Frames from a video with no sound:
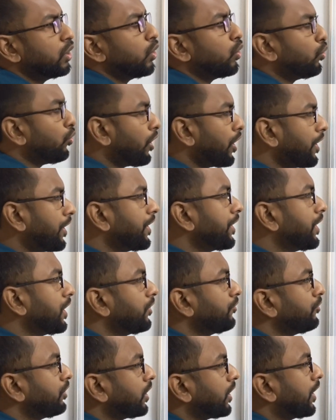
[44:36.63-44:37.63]
1 degree,
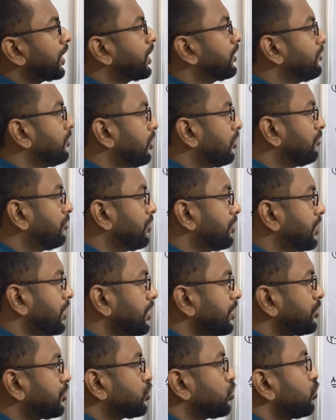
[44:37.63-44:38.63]
we will get the value of velocity
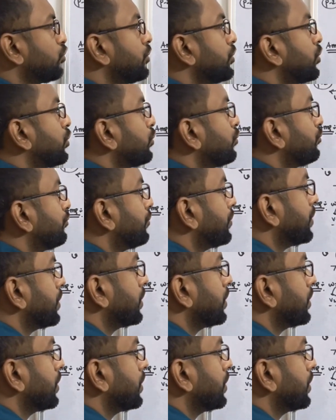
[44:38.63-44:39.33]
as 2 into V.